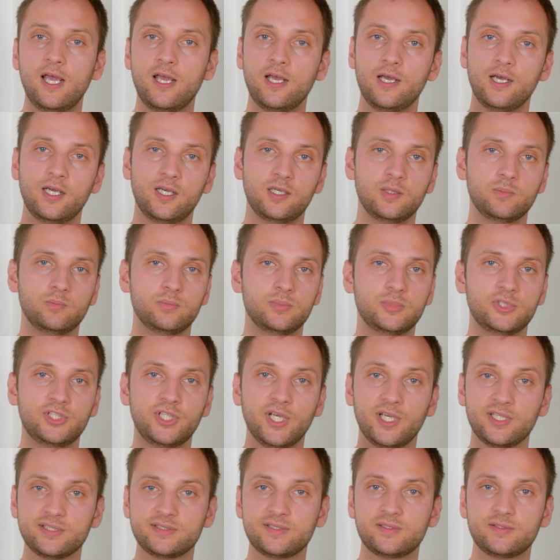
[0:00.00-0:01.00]
Uh,
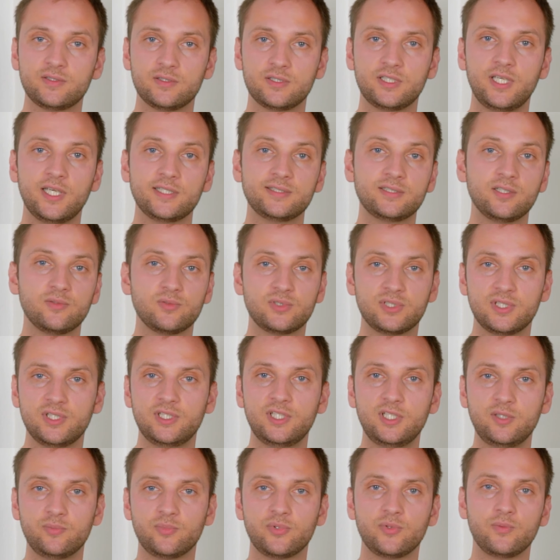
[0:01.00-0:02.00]
just get some
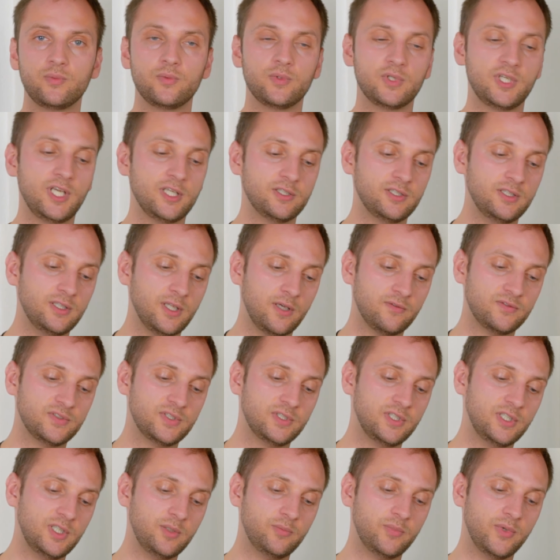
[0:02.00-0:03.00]
sleep, get enough
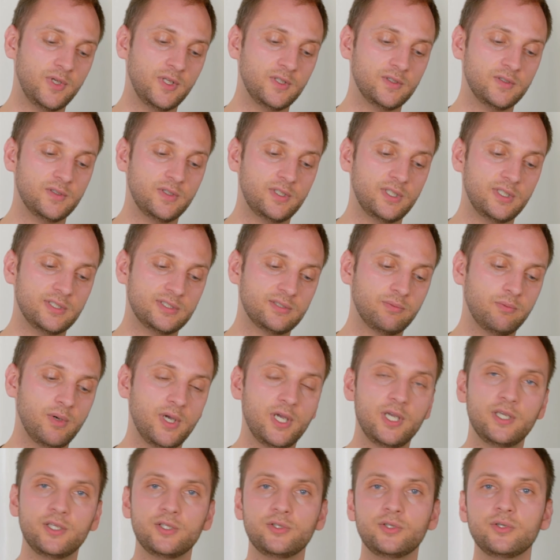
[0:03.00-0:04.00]
sleep, and this
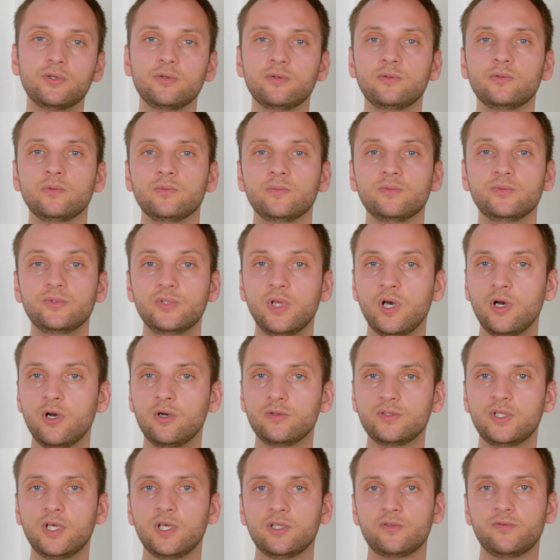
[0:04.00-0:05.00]
way you
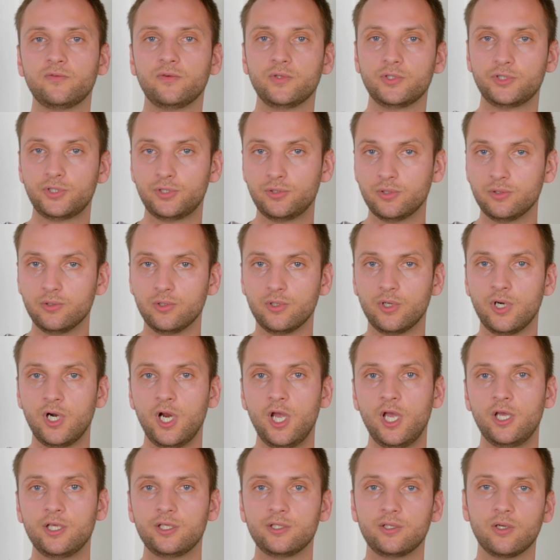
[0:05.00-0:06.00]
know that for sure
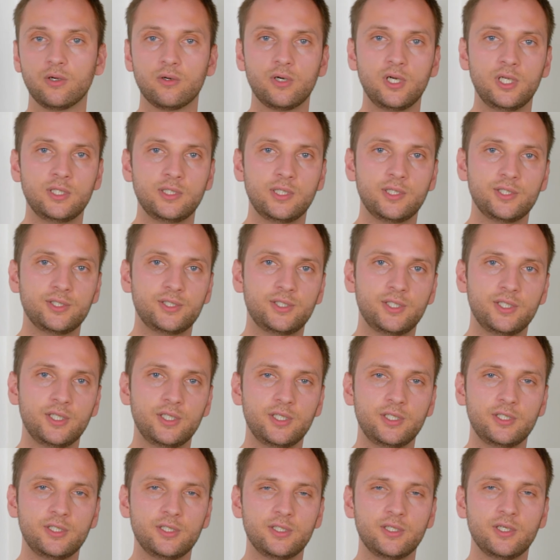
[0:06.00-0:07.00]
your
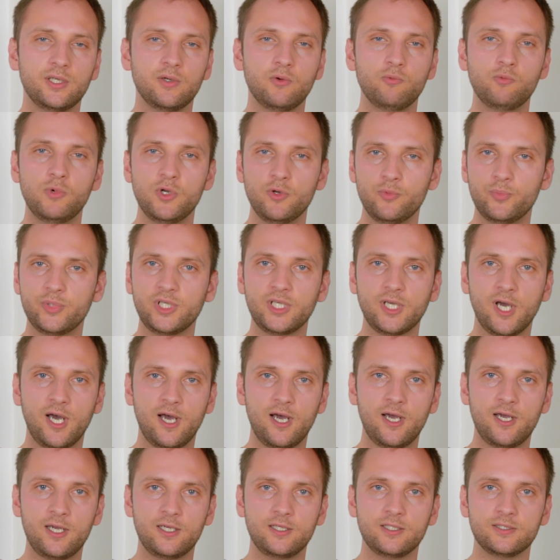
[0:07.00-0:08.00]
energy uh, will be
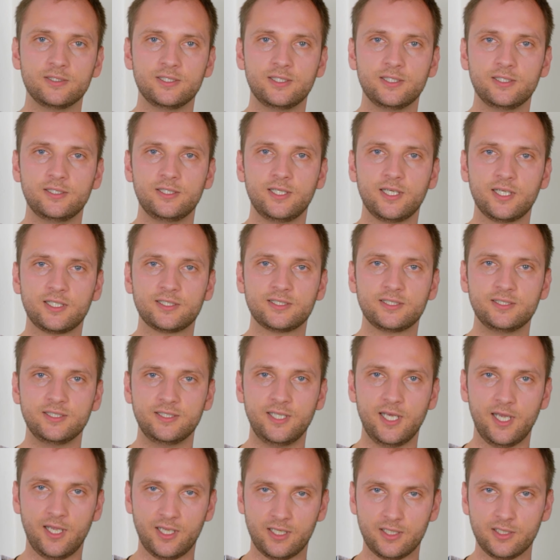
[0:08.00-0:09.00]
high the next
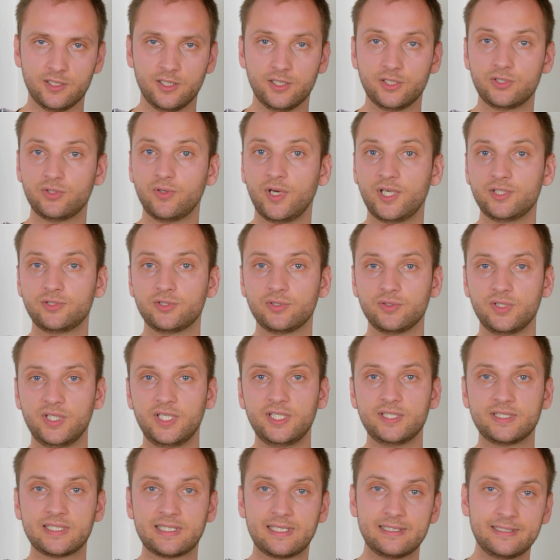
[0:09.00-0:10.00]
day. Uh, try to
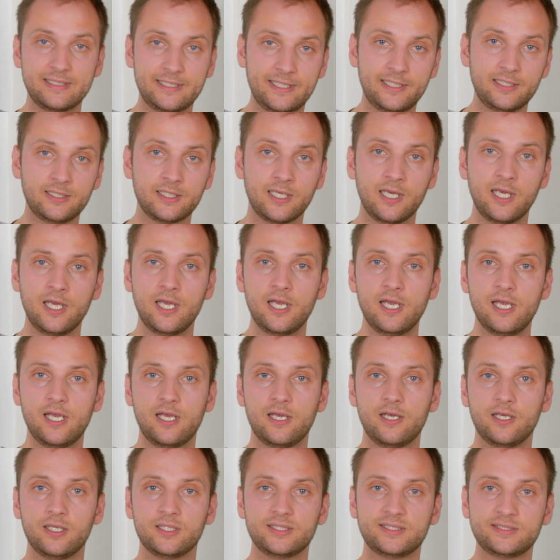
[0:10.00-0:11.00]
eat clean,
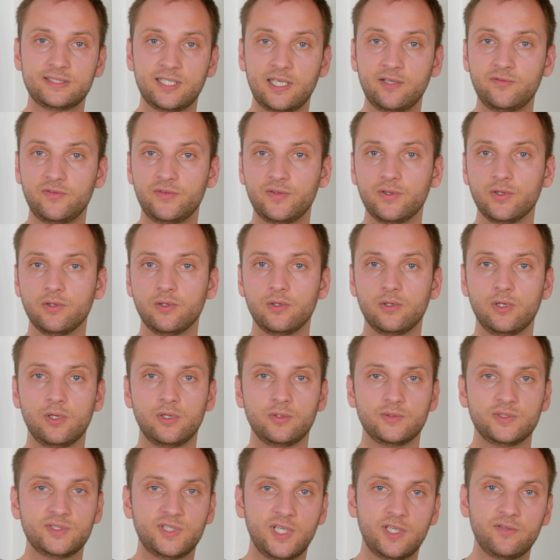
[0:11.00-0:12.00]
uh, save
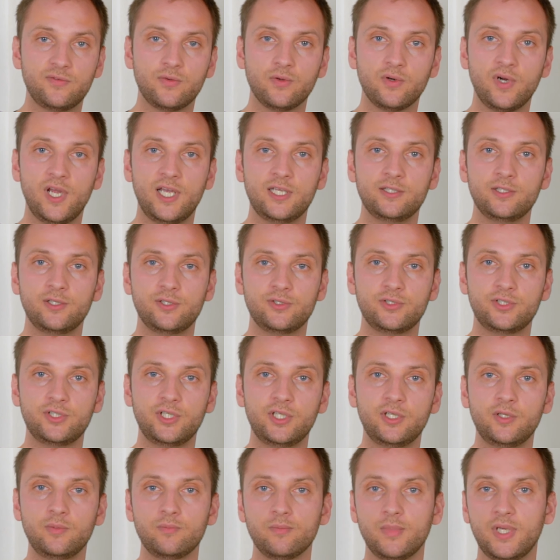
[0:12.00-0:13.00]
your save your
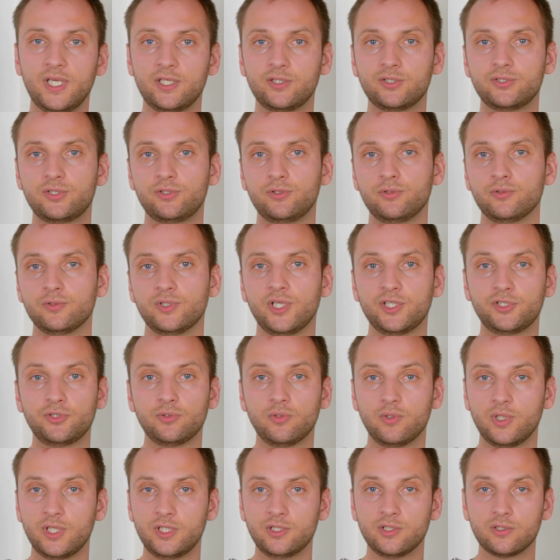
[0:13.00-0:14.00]
energy, make sure that
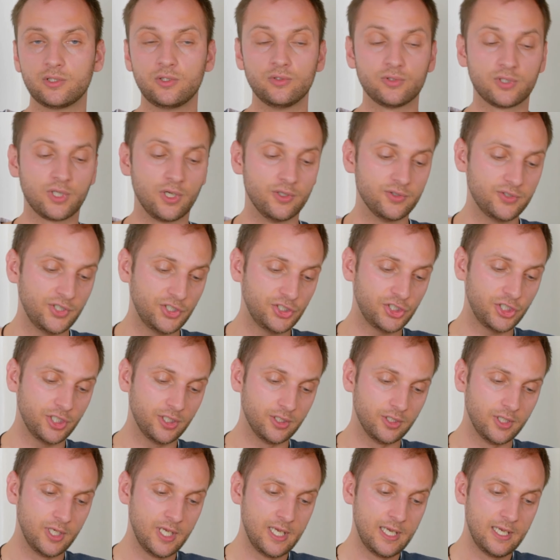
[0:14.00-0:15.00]
you are in a good
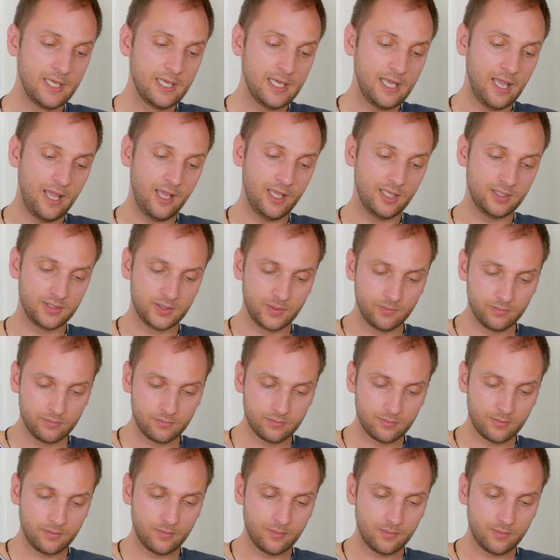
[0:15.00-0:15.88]
condition, and